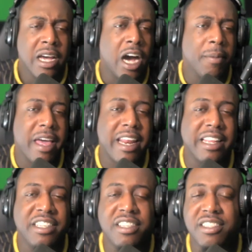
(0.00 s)
um, that
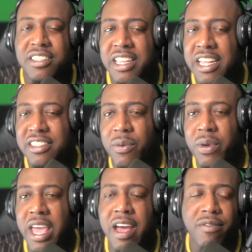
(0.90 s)
at least is the stance that
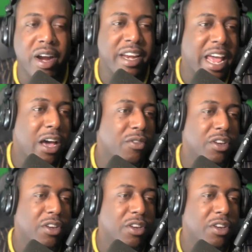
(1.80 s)
we have right now.